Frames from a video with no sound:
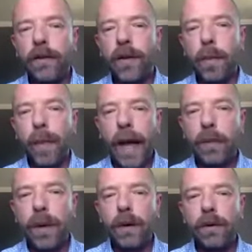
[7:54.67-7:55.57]
the
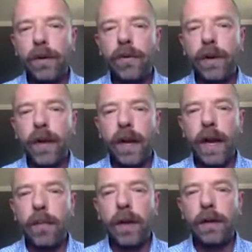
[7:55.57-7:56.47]
backbone of the
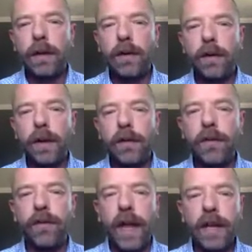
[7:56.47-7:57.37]
DNA molecule that is
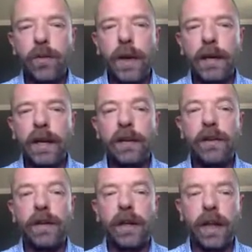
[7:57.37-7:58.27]
stained with an
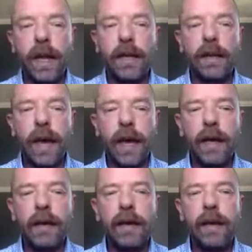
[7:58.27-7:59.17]
intercalating
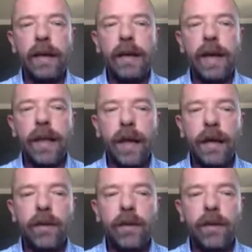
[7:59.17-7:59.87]
dye. And then in